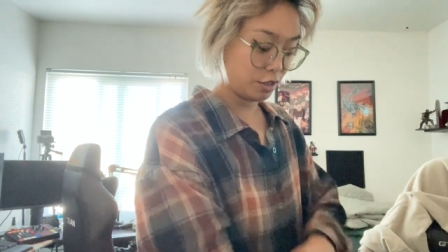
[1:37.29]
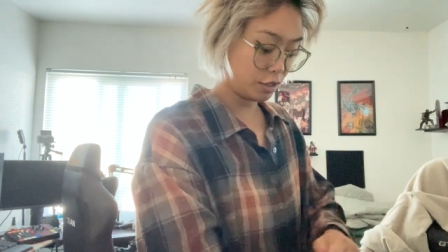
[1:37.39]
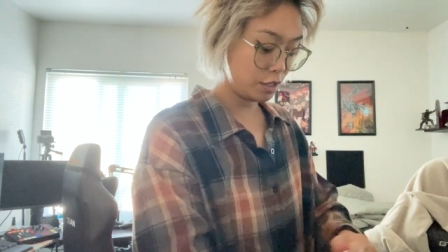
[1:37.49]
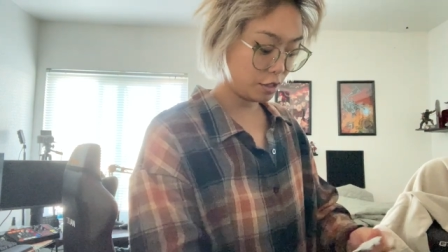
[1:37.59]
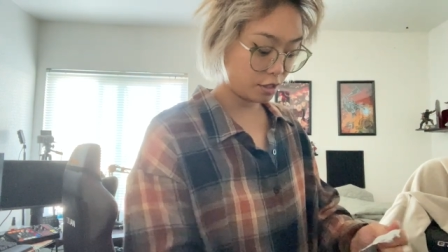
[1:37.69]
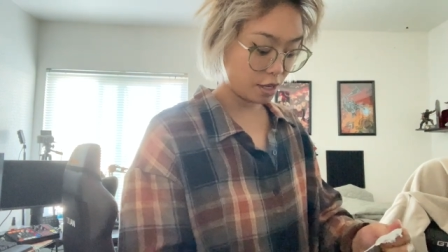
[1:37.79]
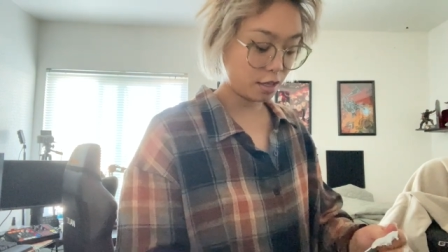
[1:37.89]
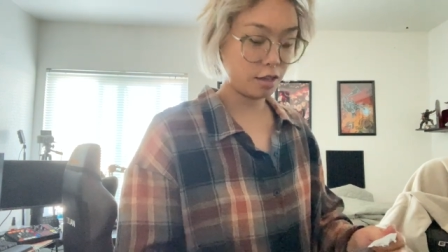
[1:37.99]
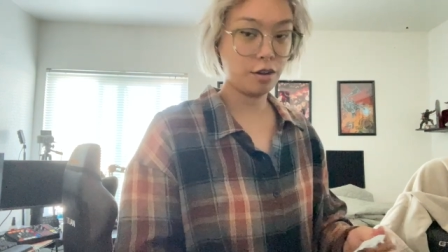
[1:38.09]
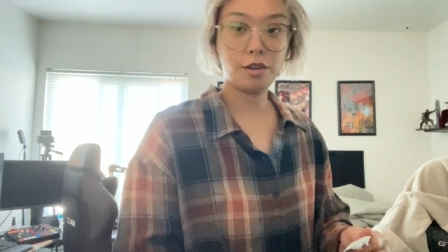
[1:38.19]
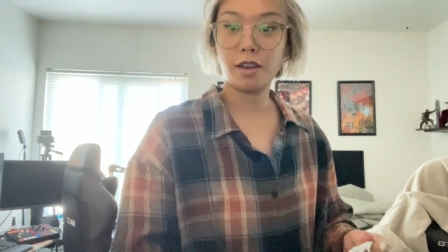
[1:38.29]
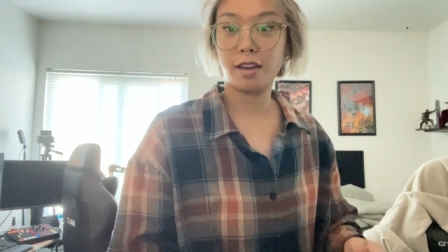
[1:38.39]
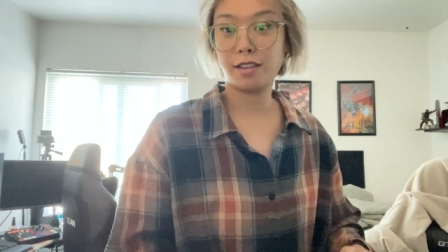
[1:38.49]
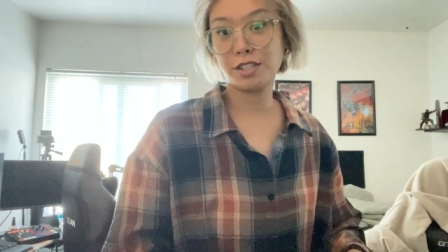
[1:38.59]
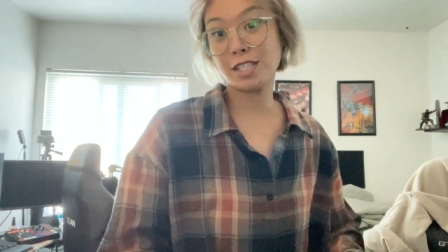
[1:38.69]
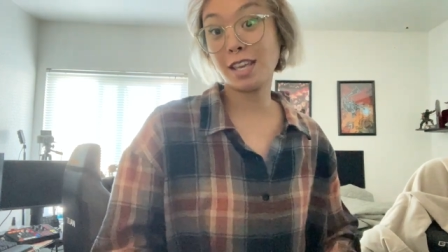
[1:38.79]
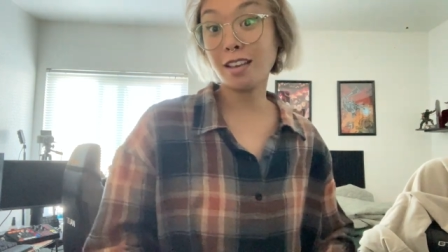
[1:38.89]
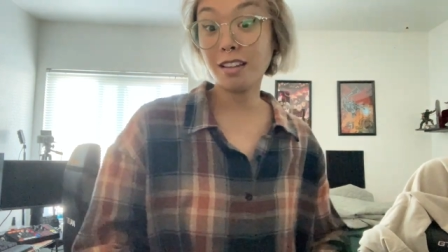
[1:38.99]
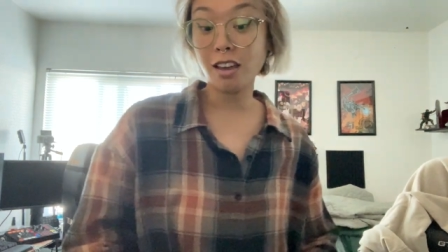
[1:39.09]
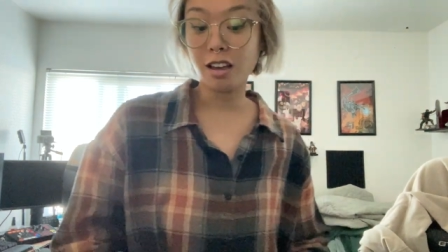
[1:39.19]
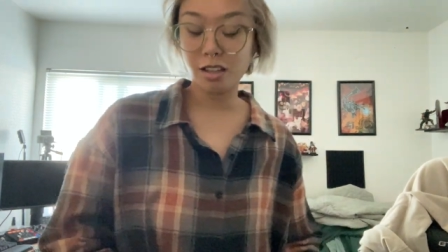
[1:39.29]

So I was like, okay, let's take a look.